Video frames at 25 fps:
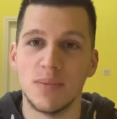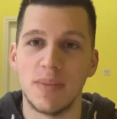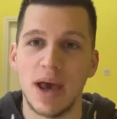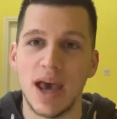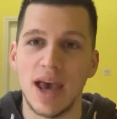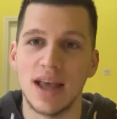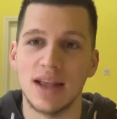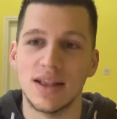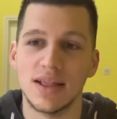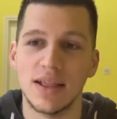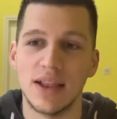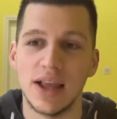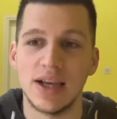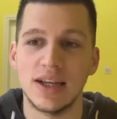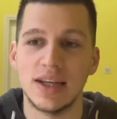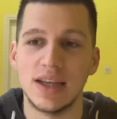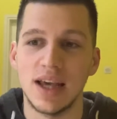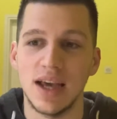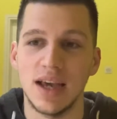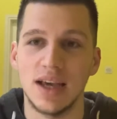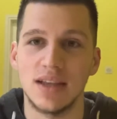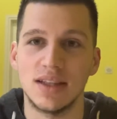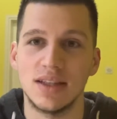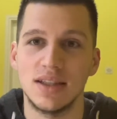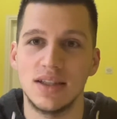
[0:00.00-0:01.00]
math like
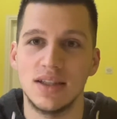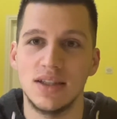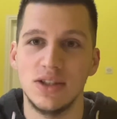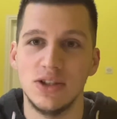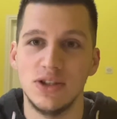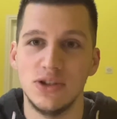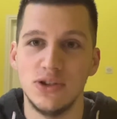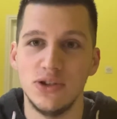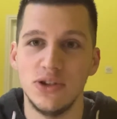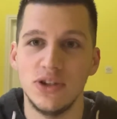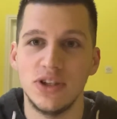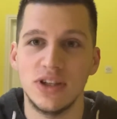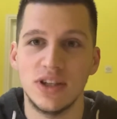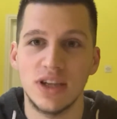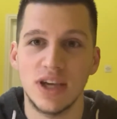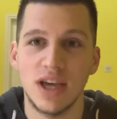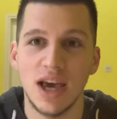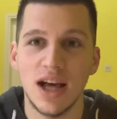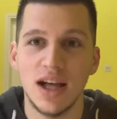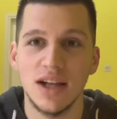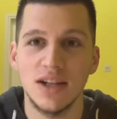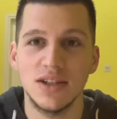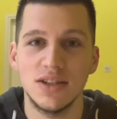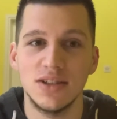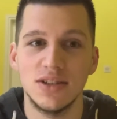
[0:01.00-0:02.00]
that, doing
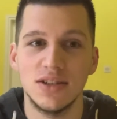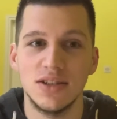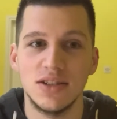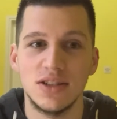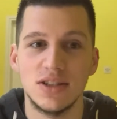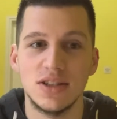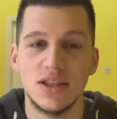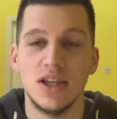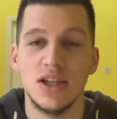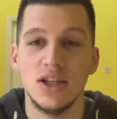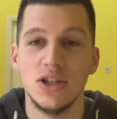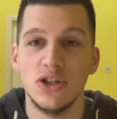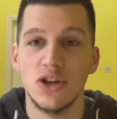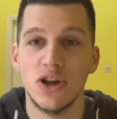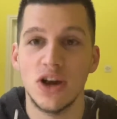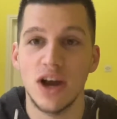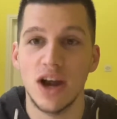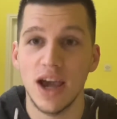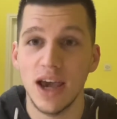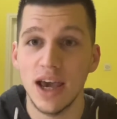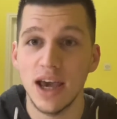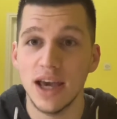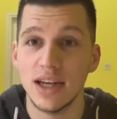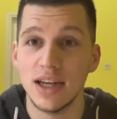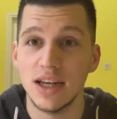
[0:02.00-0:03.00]
calculus in your
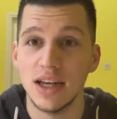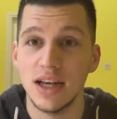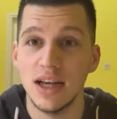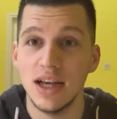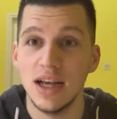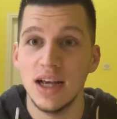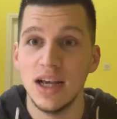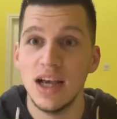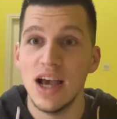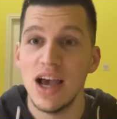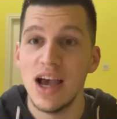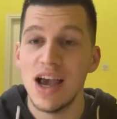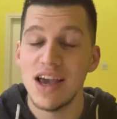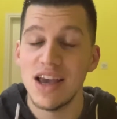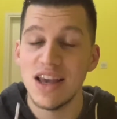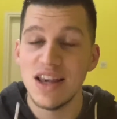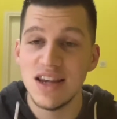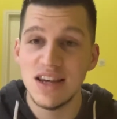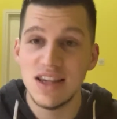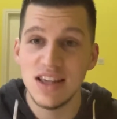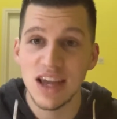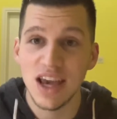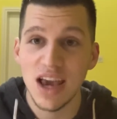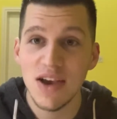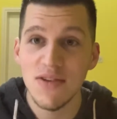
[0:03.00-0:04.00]
head,
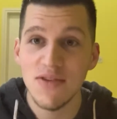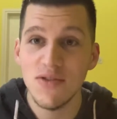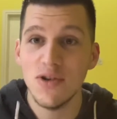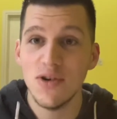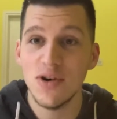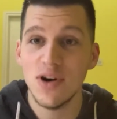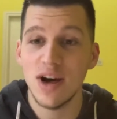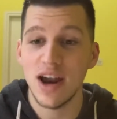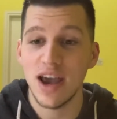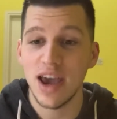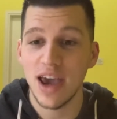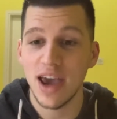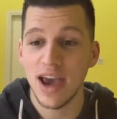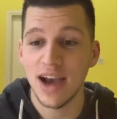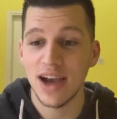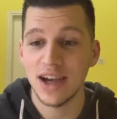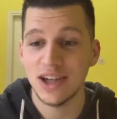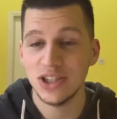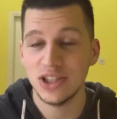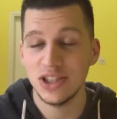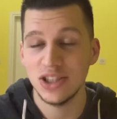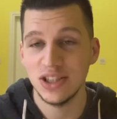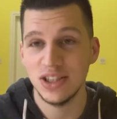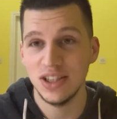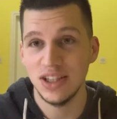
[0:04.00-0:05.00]
they were
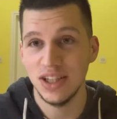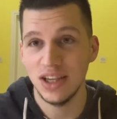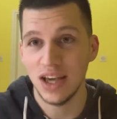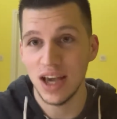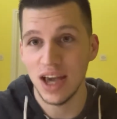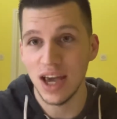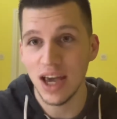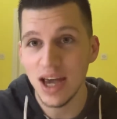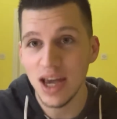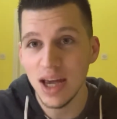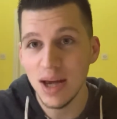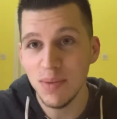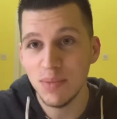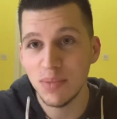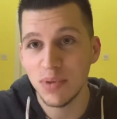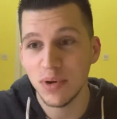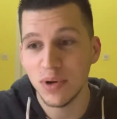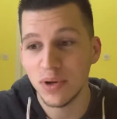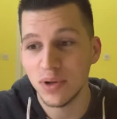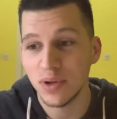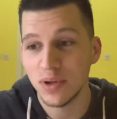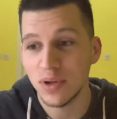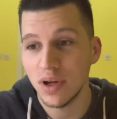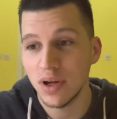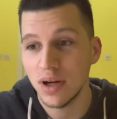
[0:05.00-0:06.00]
actually
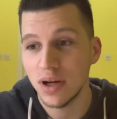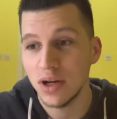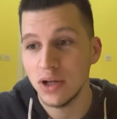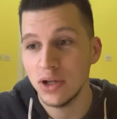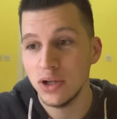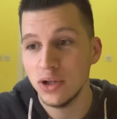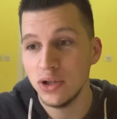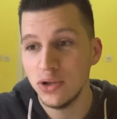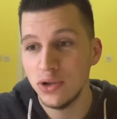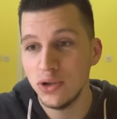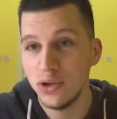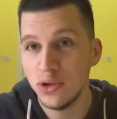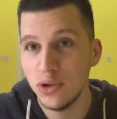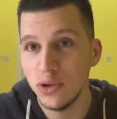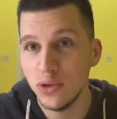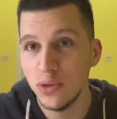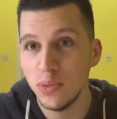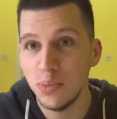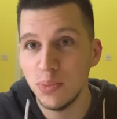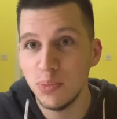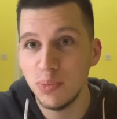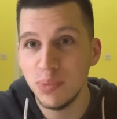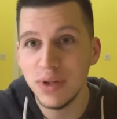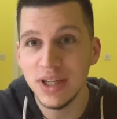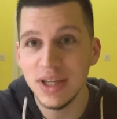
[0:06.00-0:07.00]
able to
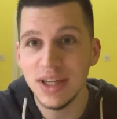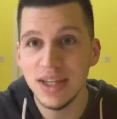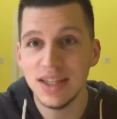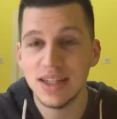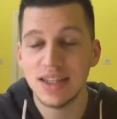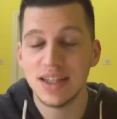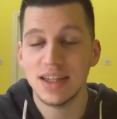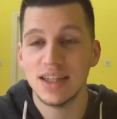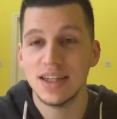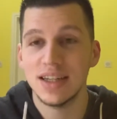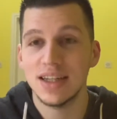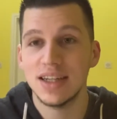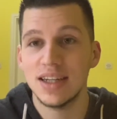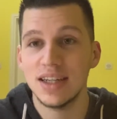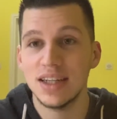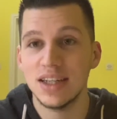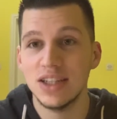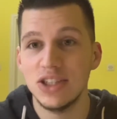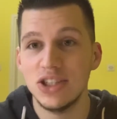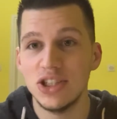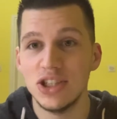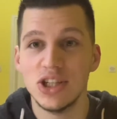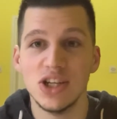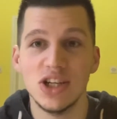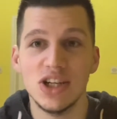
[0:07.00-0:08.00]
beat the
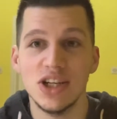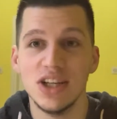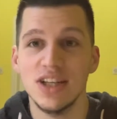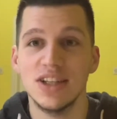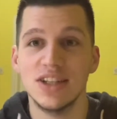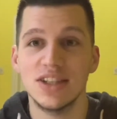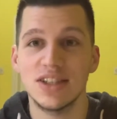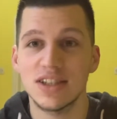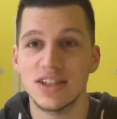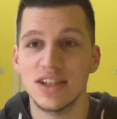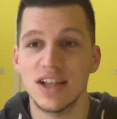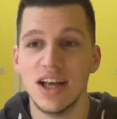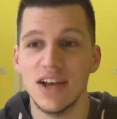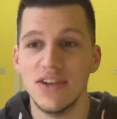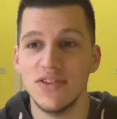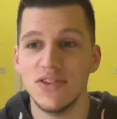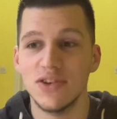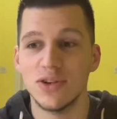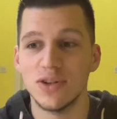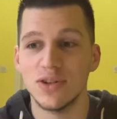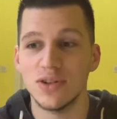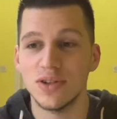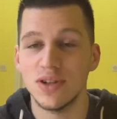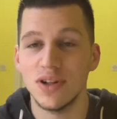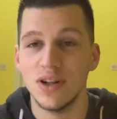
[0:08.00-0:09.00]
genius
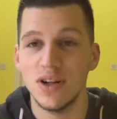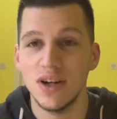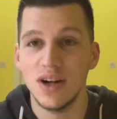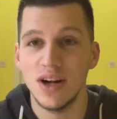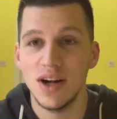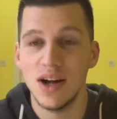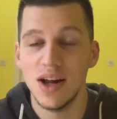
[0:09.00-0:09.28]
level